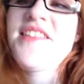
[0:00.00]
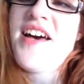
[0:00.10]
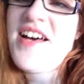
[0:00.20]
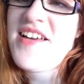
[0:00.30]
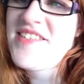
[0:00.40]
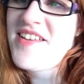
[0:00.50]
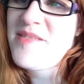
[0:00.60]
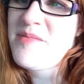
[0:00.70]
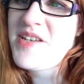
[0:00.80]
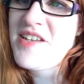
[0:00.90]
eyes at
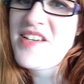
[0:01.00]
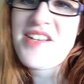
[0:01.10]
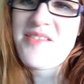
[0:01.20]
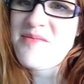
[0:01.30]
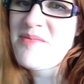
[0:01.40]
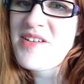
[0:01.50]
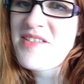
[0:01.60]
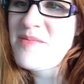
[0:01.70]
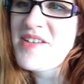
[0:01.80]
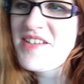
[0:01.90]
me and it
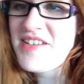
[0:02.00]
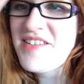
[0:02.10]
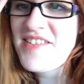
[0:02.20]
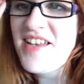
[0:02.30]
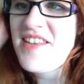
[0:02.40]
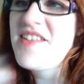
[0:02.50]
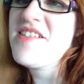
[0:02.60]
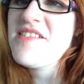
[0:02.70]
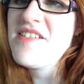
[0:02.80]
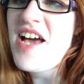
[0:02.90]
makes me sad.
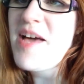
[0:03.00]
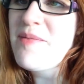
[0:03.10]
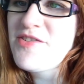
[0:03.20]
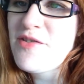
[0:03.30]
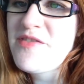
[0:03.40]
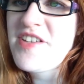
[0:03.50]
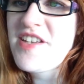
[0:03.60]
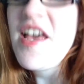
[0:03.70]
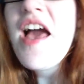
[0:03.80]
I'm a softie.